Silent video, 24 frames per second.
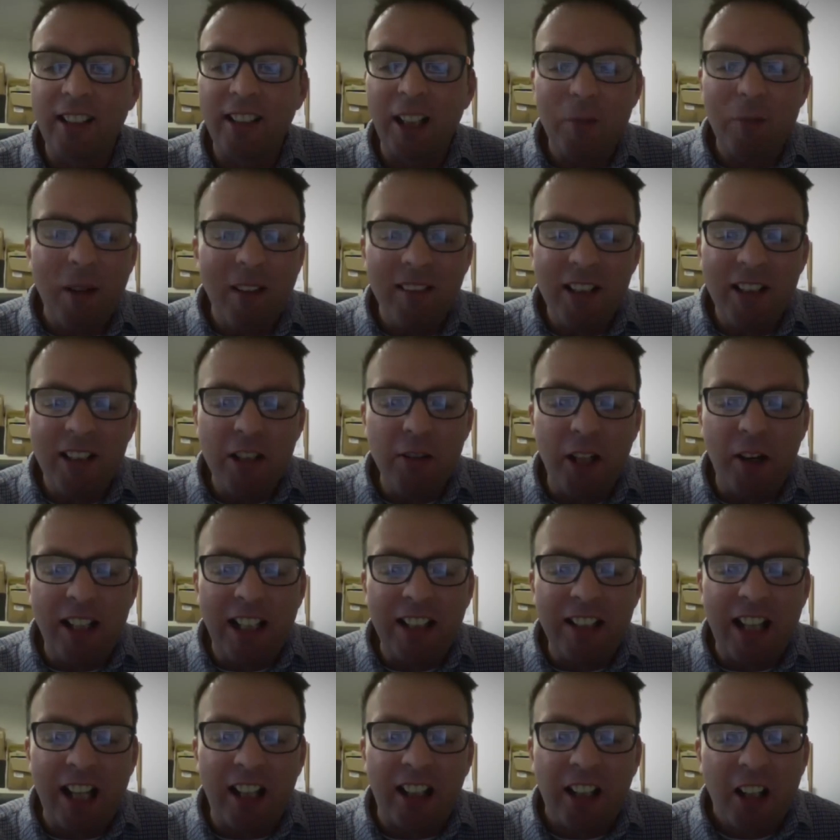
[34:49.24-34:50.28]
Like, where are you going
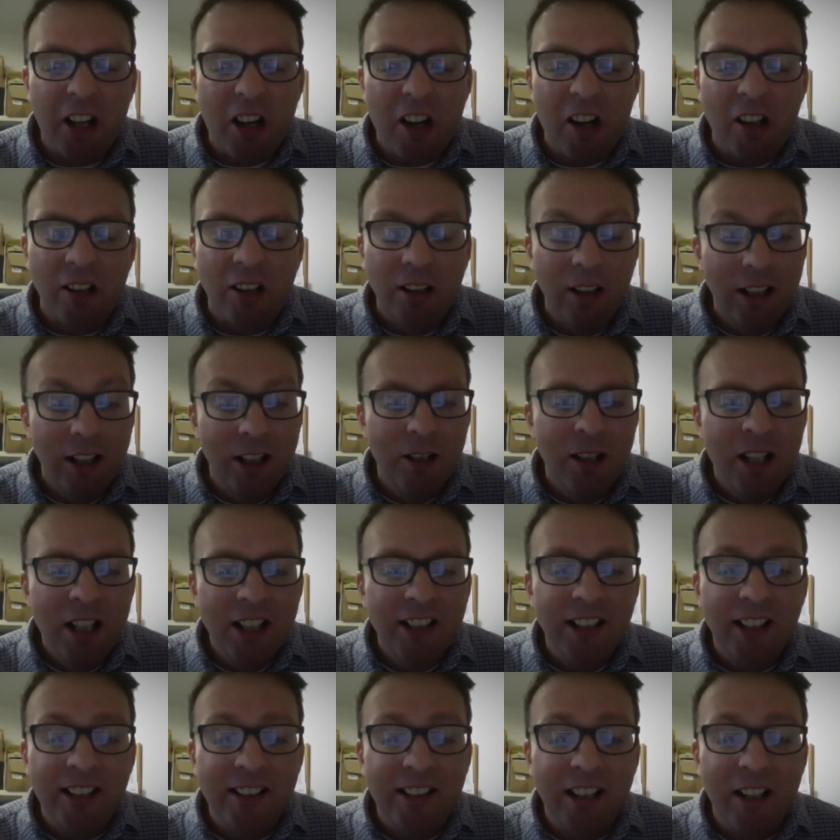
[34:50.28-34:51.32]
in that car? Oh,
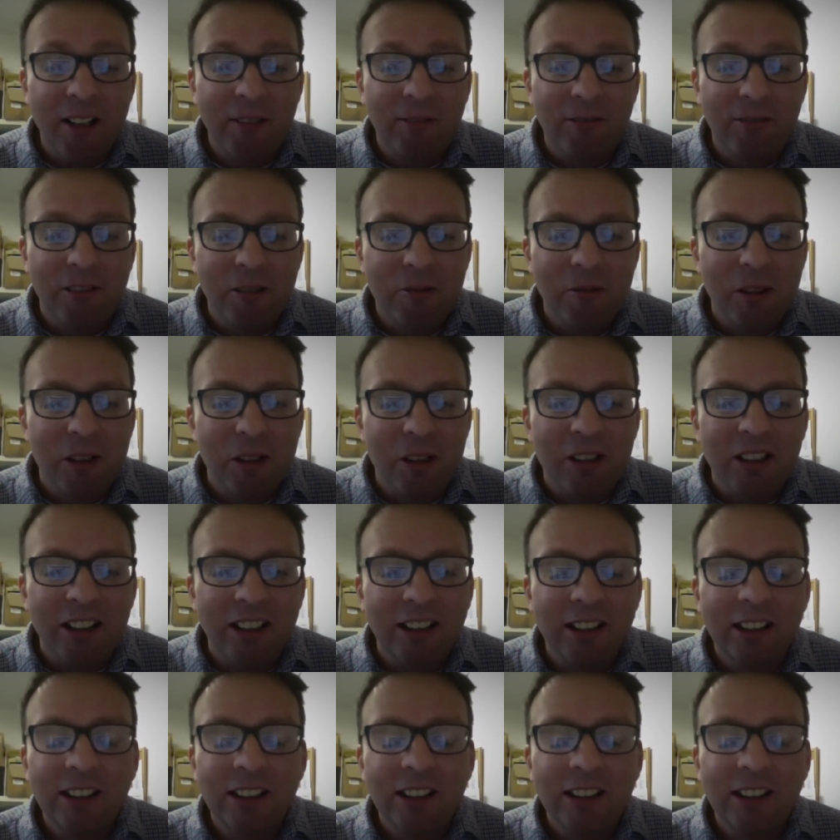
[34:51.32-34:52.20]
just going for a walk.